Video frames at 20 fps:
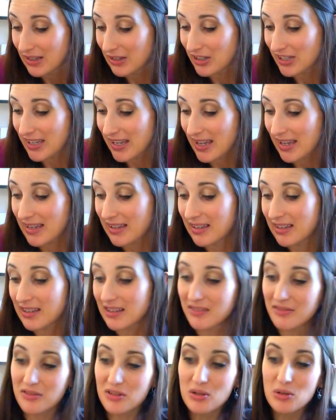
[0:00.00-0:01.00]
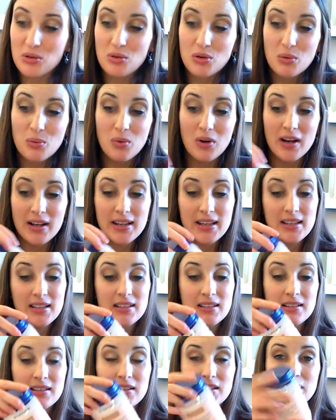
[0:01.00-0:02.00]
Okay, if you're
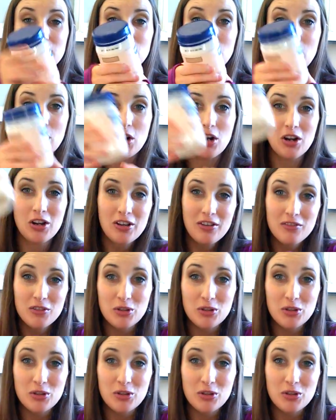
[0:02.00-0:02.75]
loving your